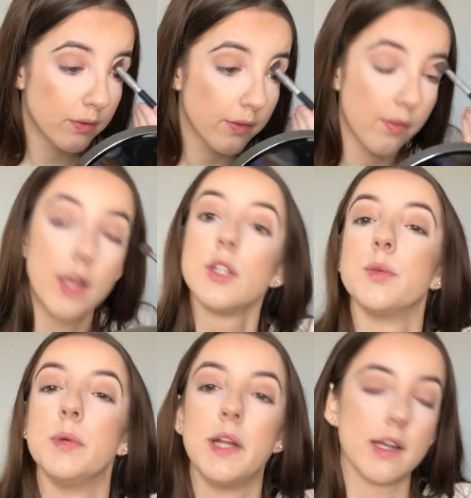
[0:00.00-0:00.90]
So that should
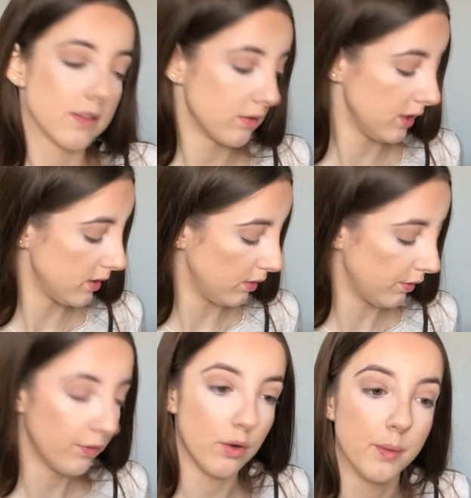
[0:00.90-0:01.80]
be nice, something to look
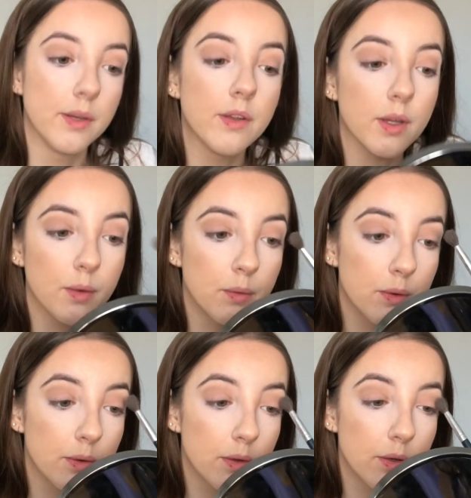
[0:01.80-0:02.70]
forward to.
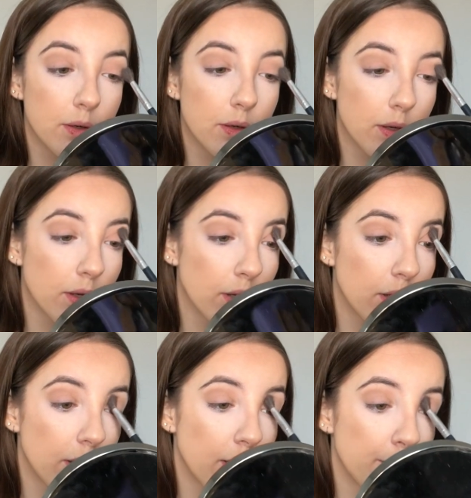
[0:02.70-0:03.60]

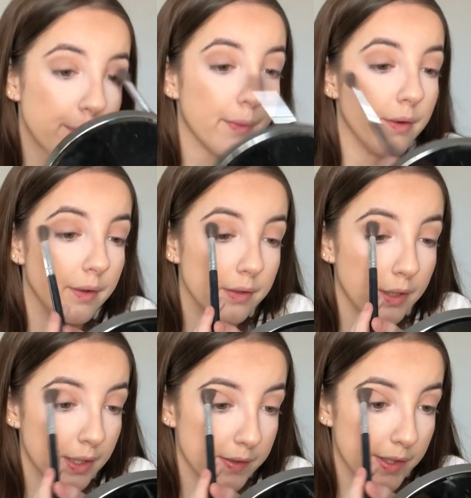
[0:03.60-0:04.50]
But like
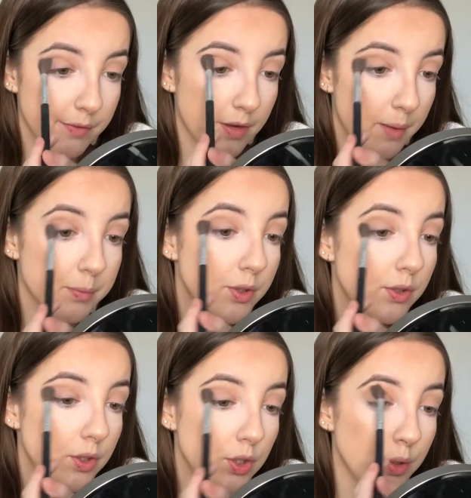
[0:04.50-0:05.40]
I said, if I'm
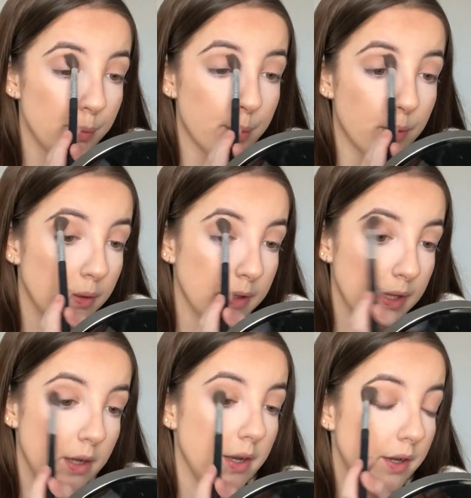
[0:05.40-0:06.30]
too poorly,
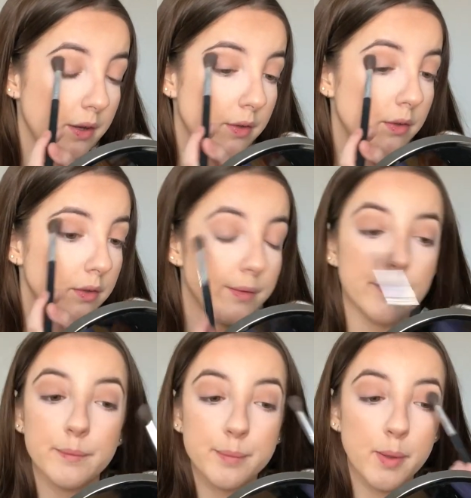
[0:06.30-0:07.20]
then
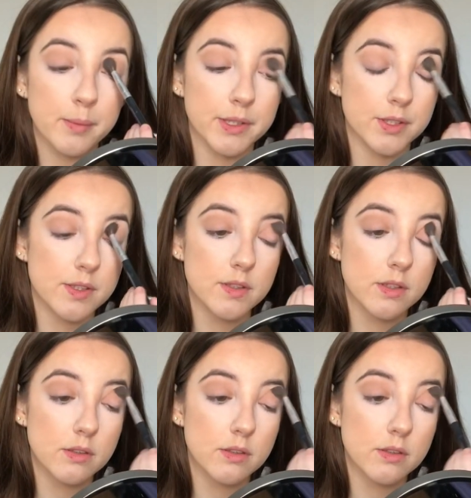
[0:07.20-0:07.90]
probably just